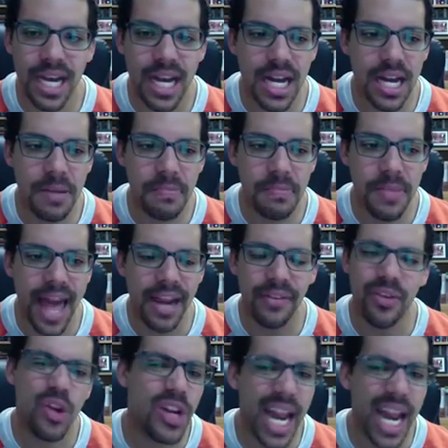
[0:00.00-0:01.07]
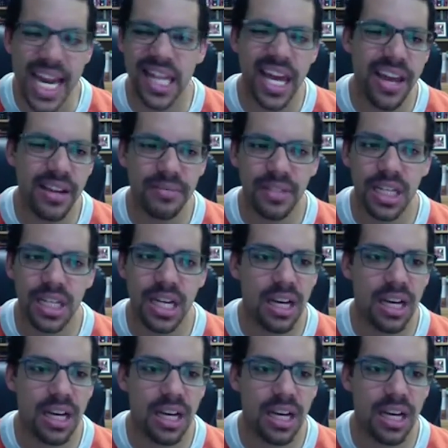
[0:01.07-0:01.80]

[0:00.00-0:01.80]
And if you need anything,